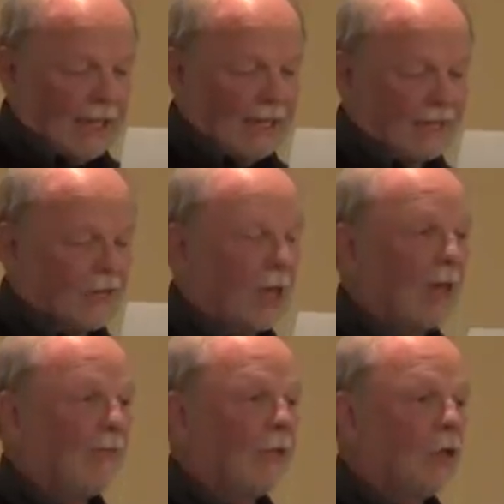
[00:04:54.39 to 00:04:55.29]
This
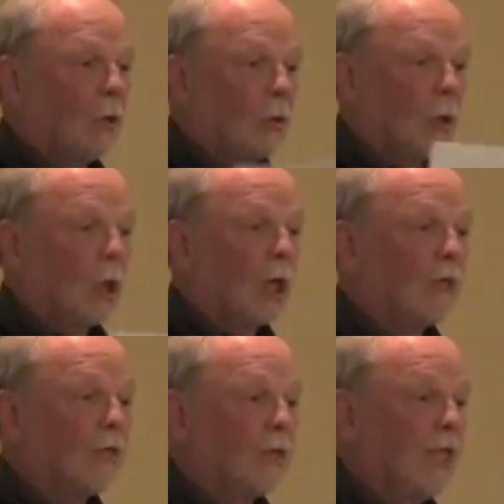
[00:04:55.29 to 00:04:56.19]
left a total
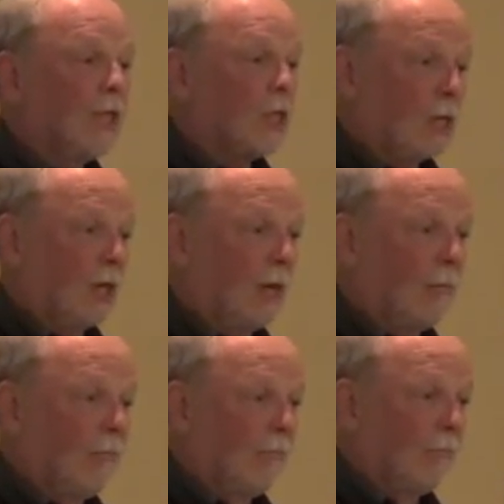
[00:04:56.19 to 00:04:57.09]
cost to this club
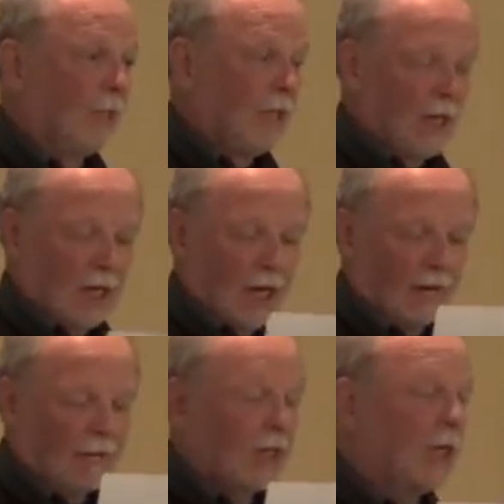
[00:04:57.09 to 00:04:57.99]

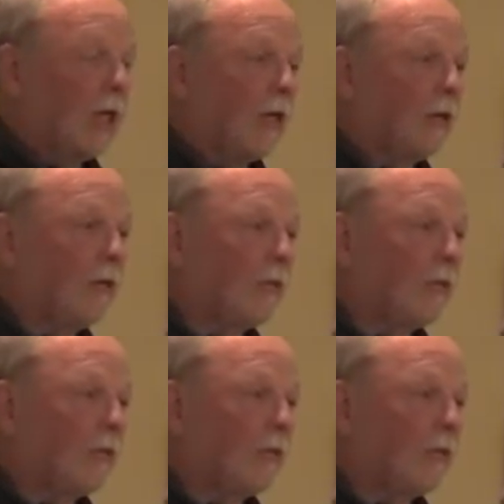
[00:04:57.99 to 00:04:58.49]
of a little under